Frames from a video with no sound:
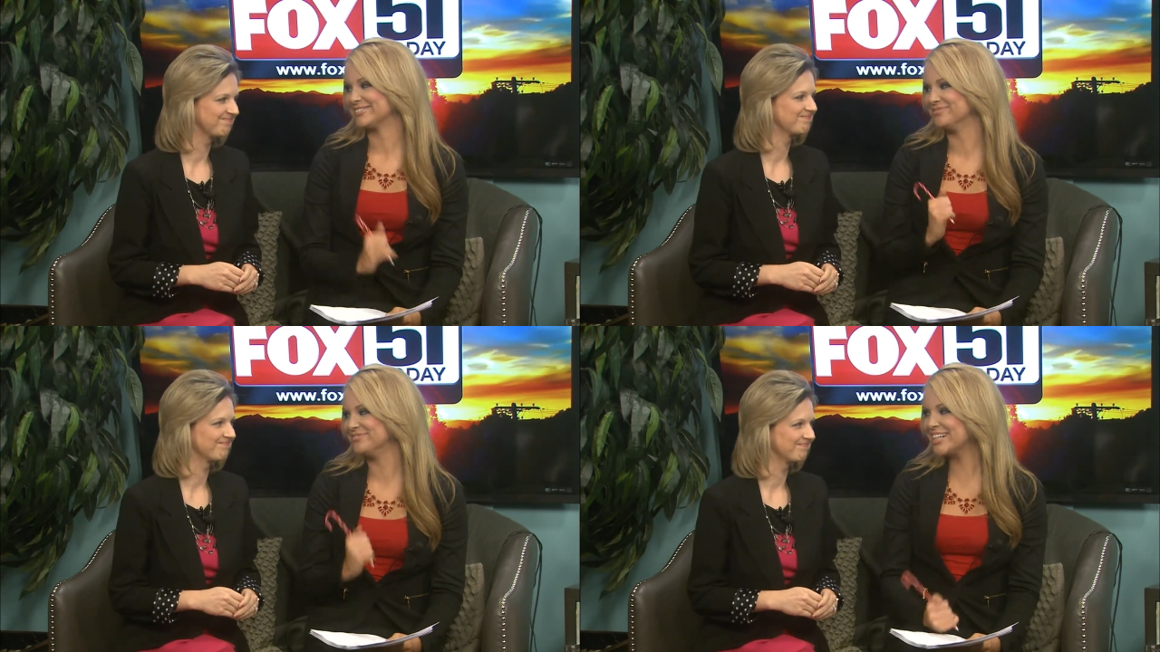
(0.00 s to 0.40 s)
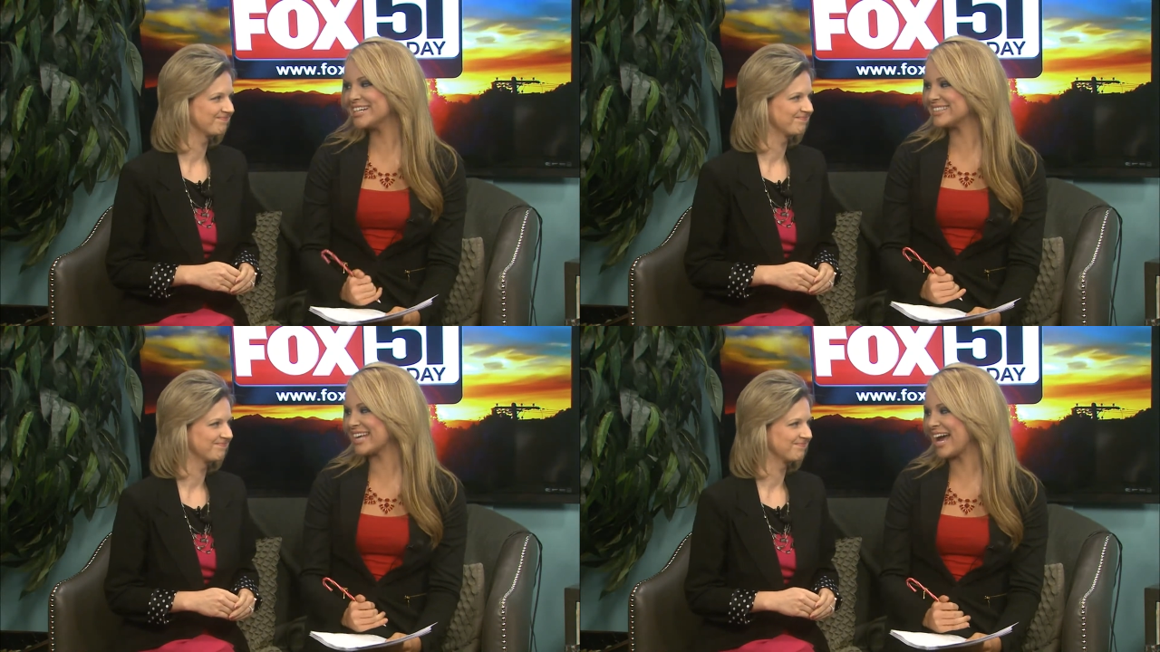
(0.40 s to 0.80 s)
Speaker 1: I'm
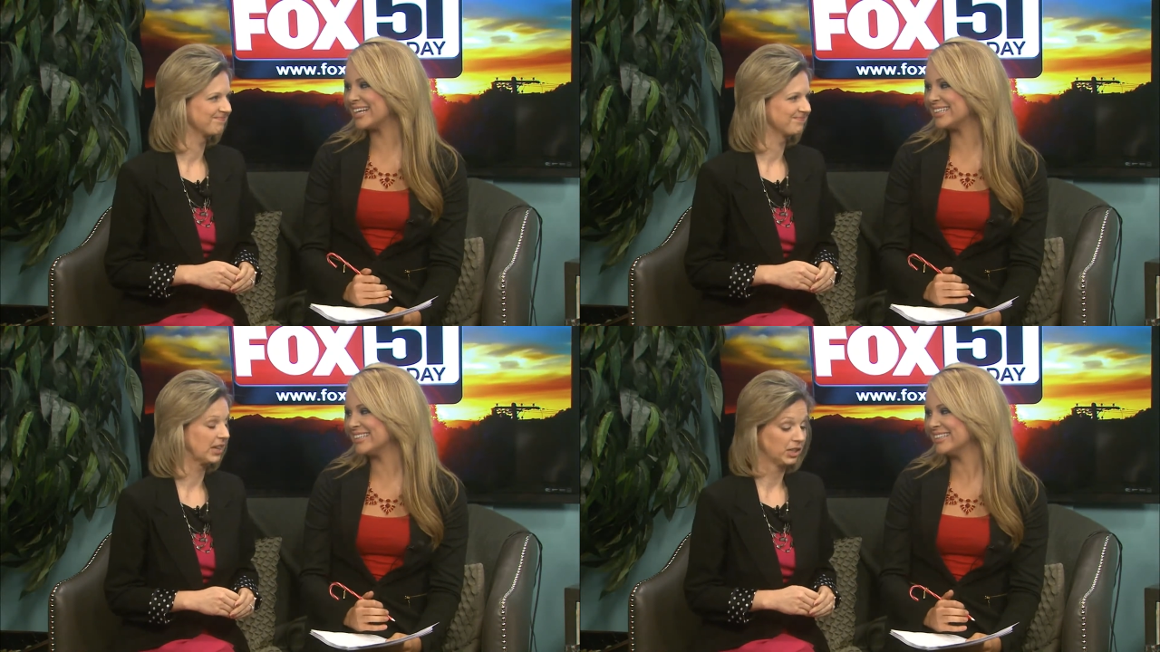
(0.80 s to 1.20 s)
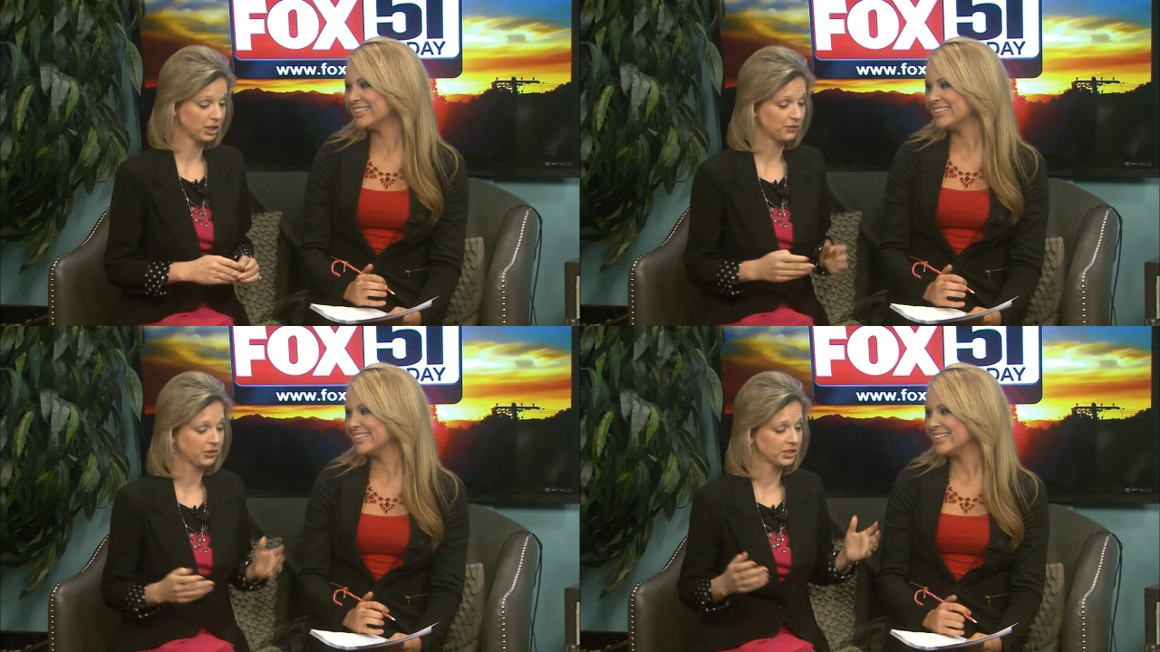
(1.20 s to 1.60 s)
very excited.
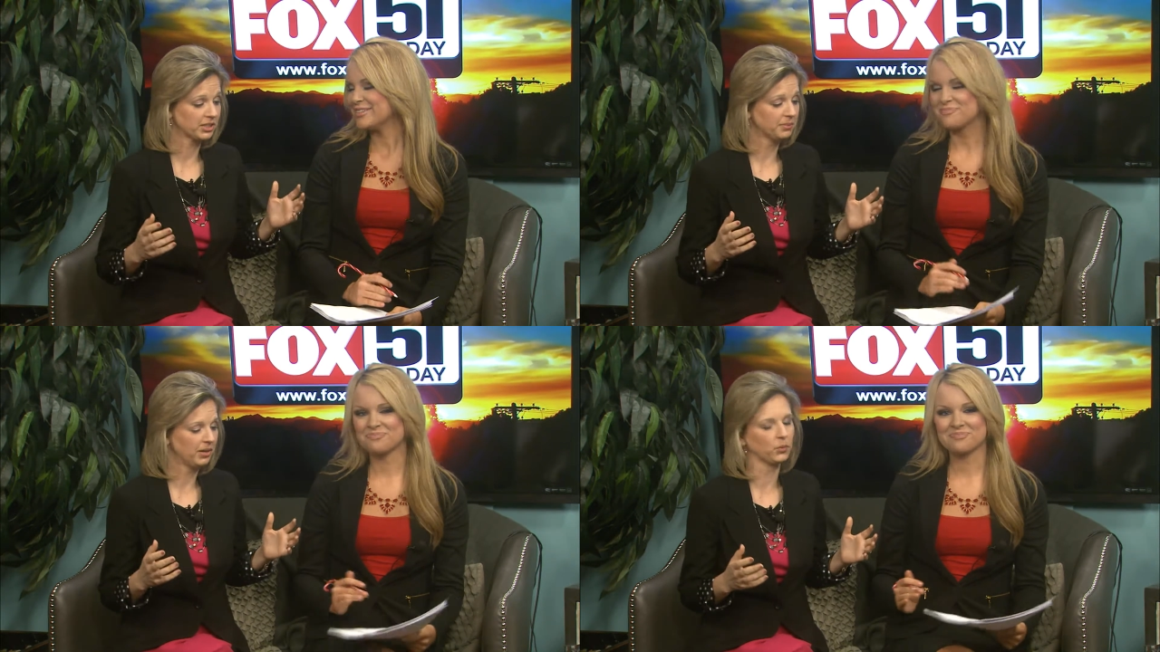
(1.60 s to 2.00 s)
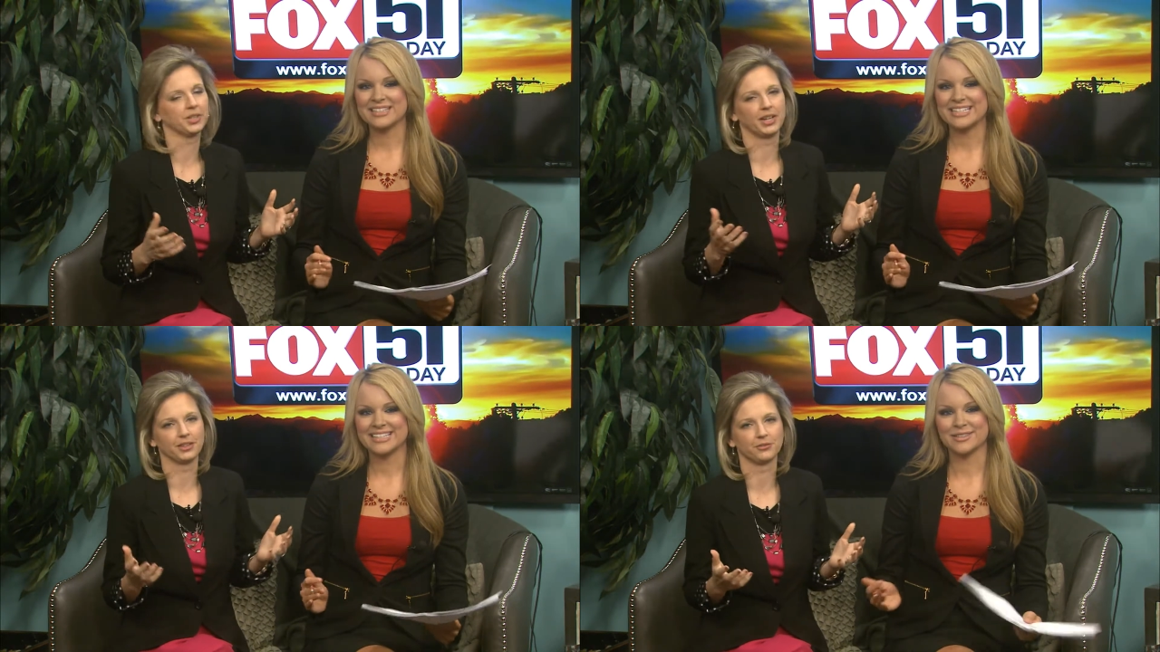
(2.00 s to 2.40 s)
This is the first of the month. Well,
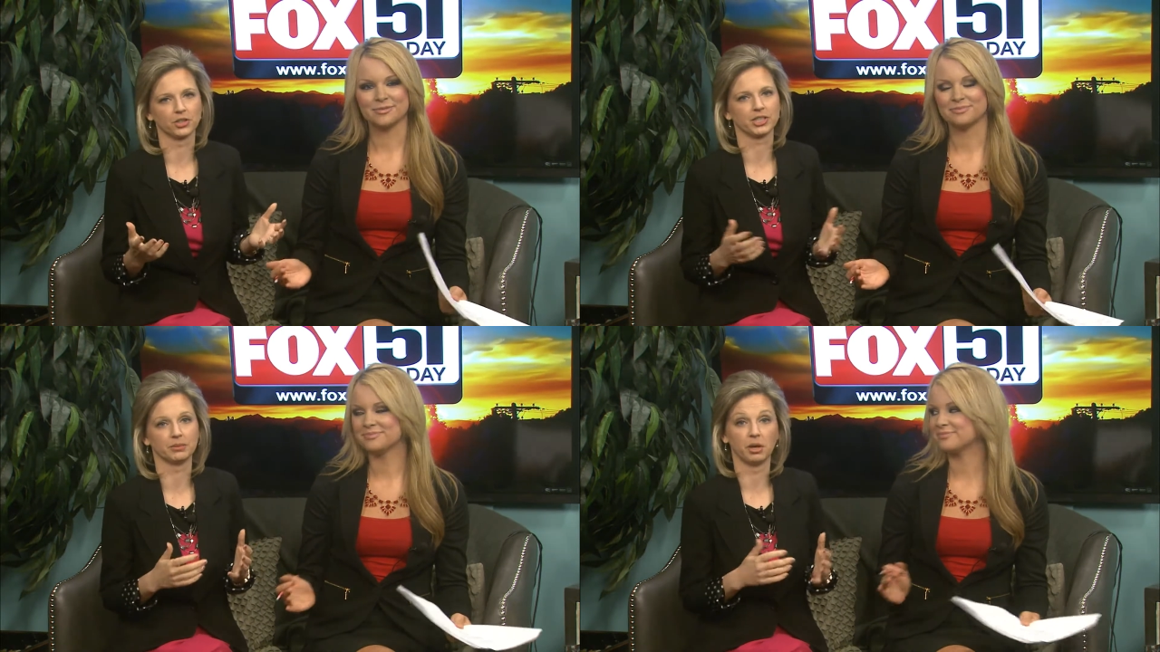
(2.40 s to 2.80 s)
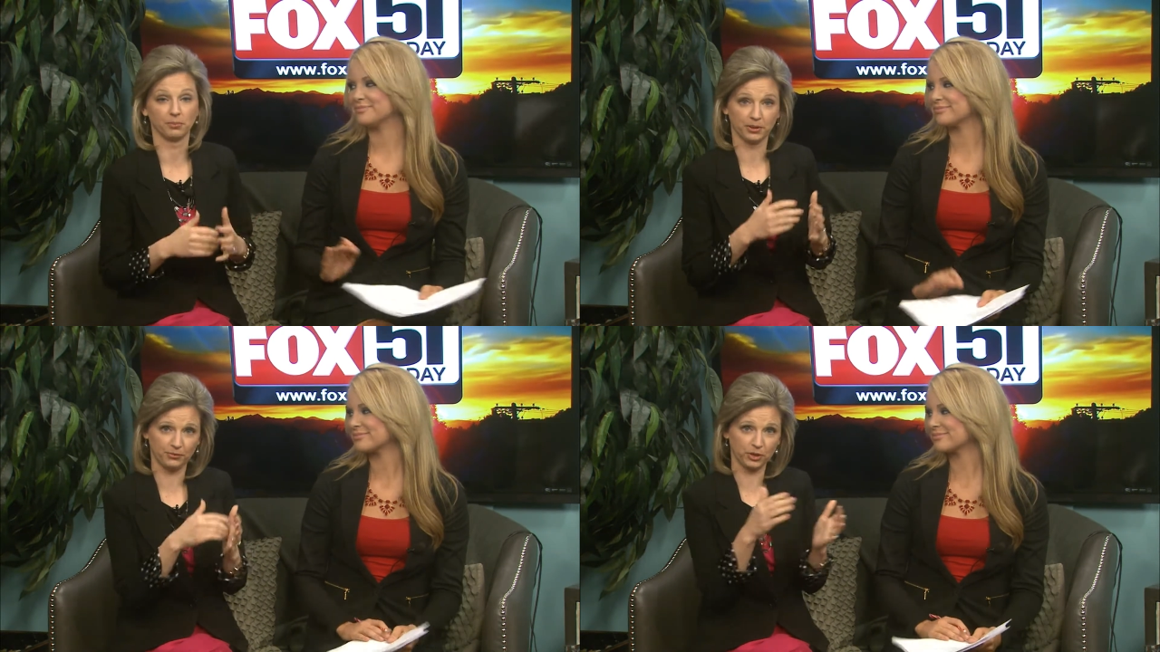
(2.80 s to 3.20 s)
not the first of the
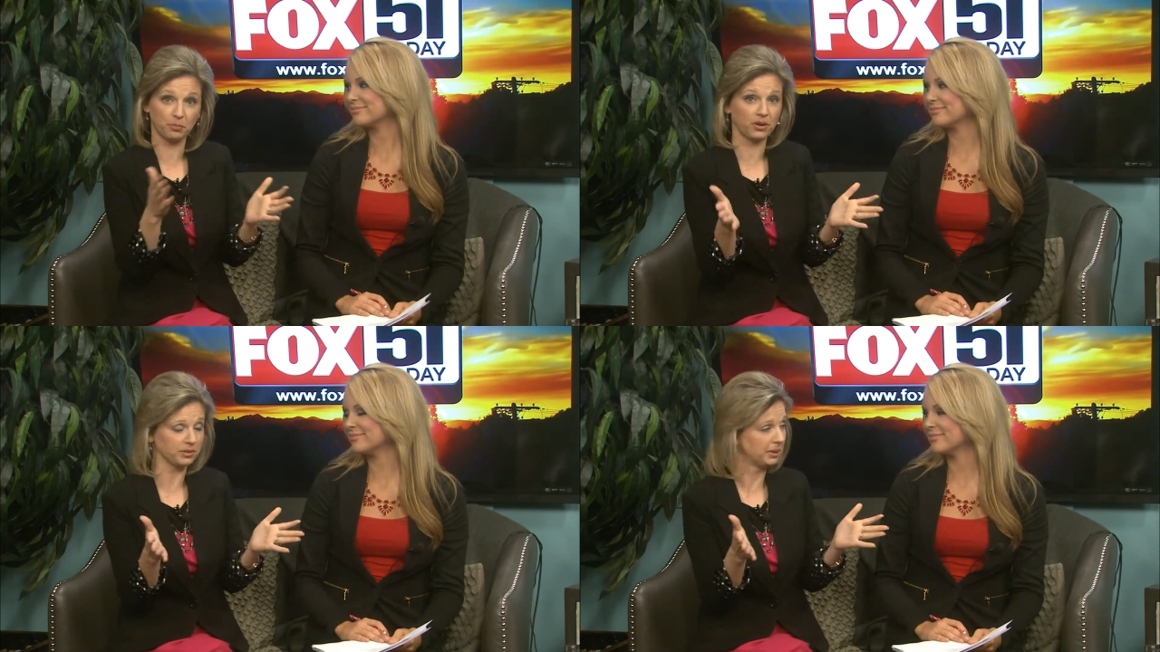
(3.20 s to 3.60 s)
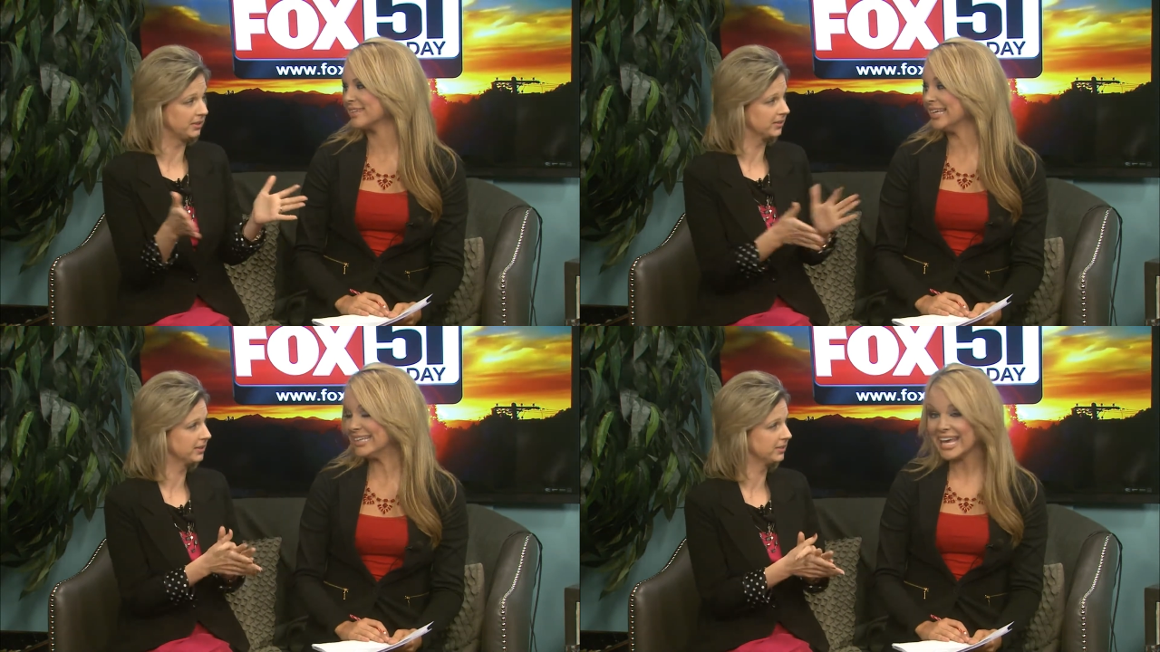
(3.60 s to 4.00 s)
month, but the first part of the month.